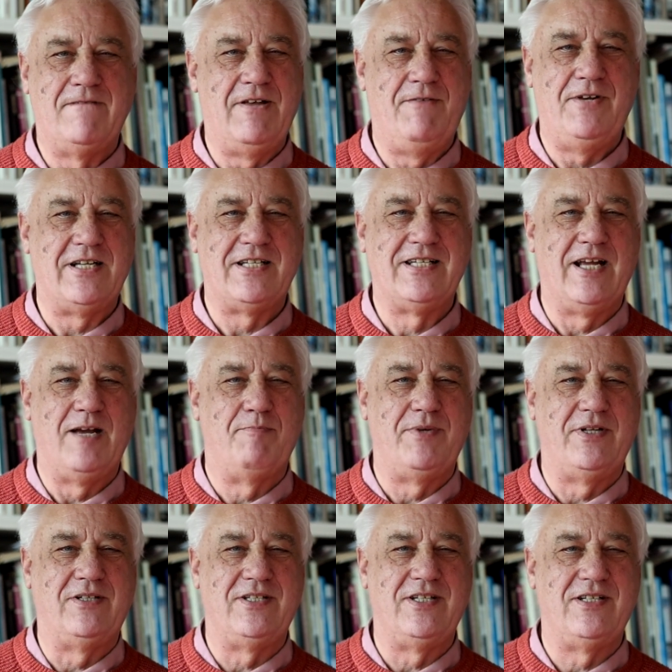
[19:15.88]
if it doesn't get
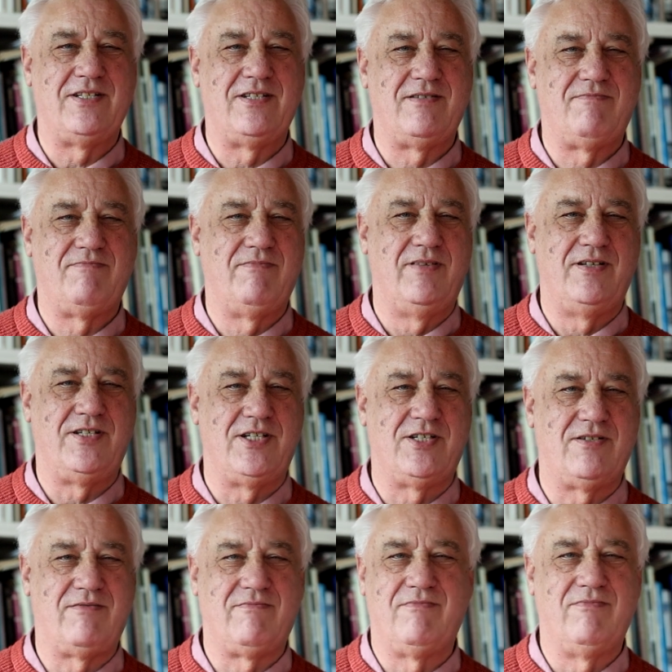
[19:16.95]
built, it's
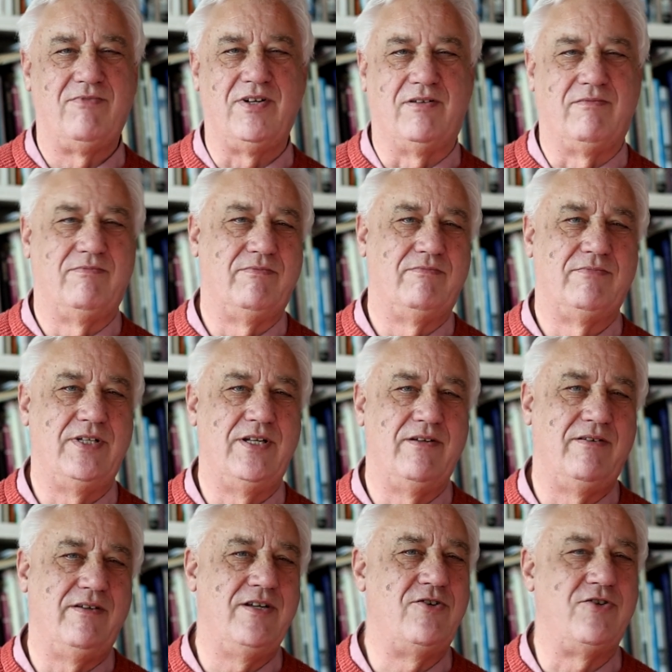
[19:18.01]
just, well,
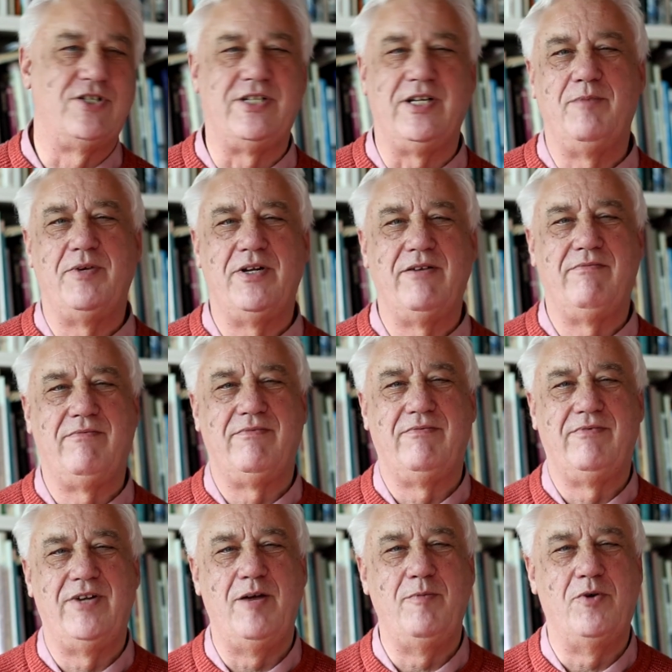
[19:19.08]
interesting, but
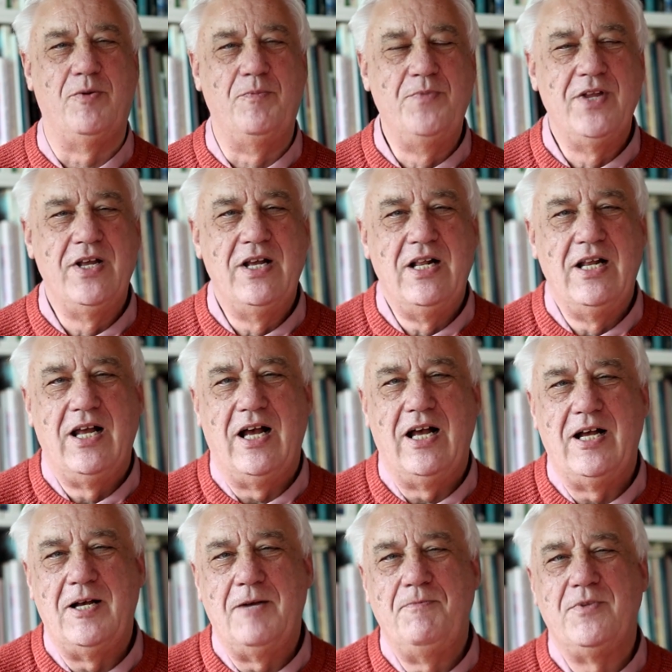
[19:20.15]
no more.
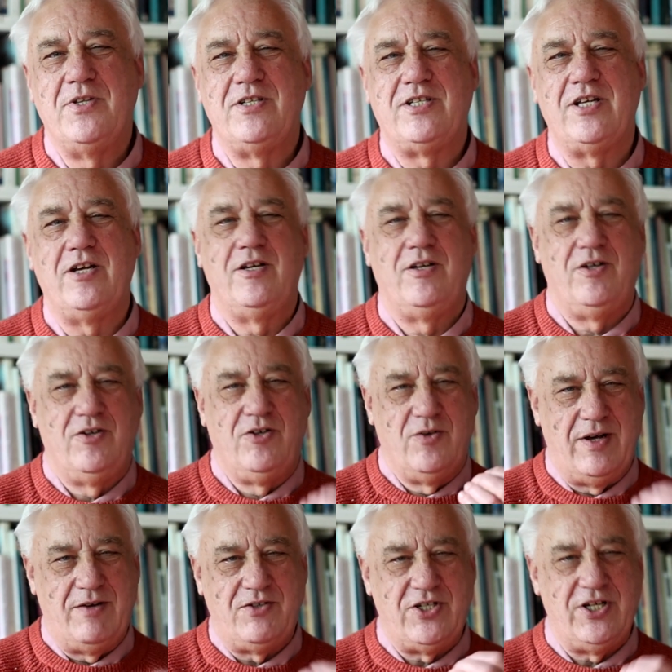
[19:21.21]
So you
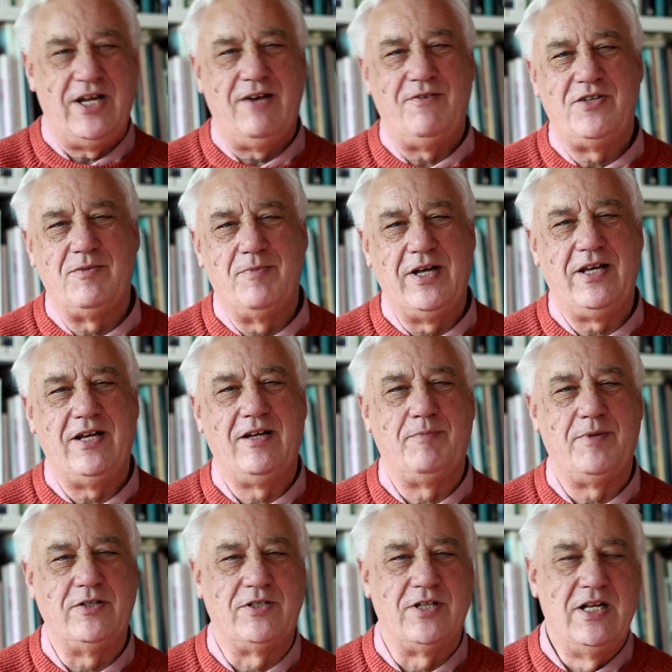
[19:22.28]
actually have to make it
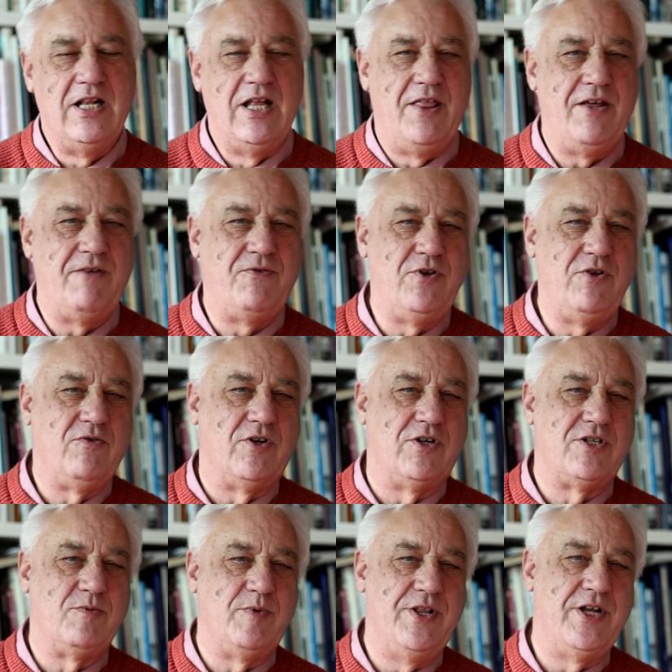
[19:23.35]
built. Therefore, you've
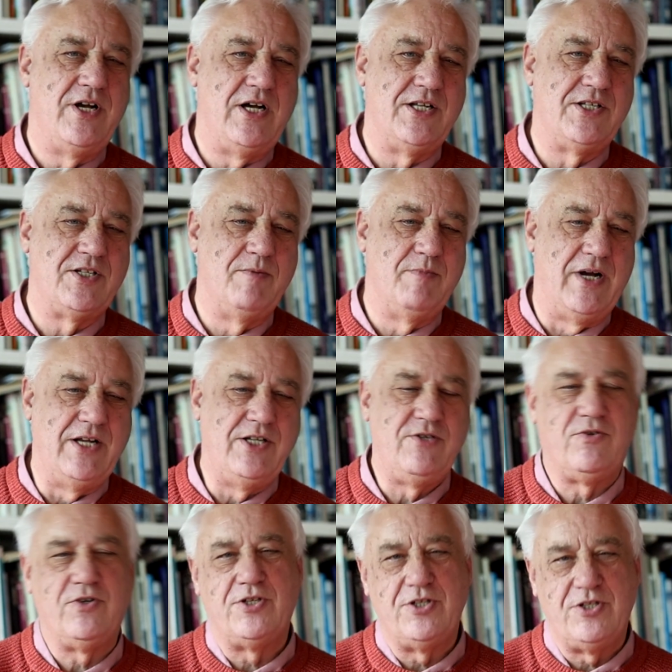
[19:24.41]
got to win the hearts and minds.
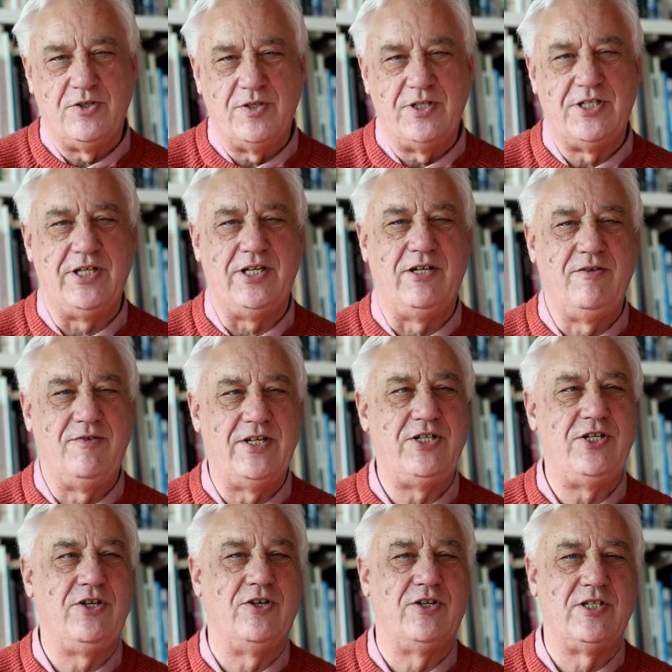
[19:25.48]
You've got to do a deal. You've
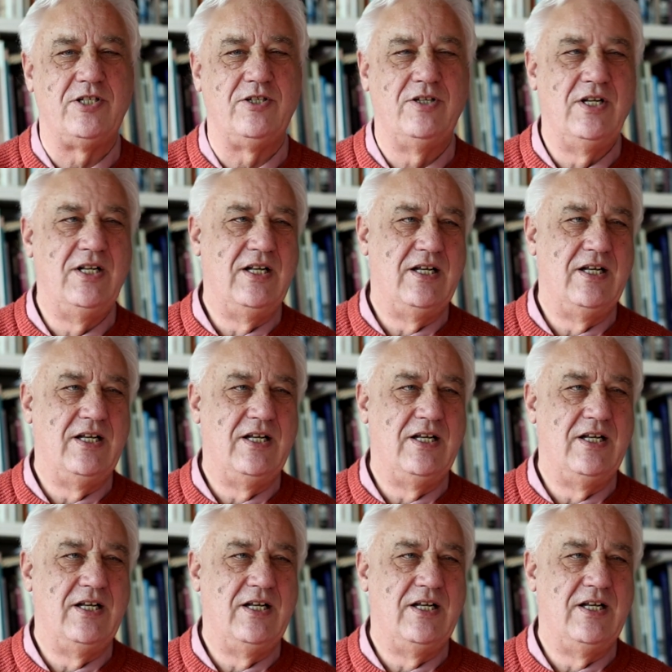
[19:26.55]
actually got to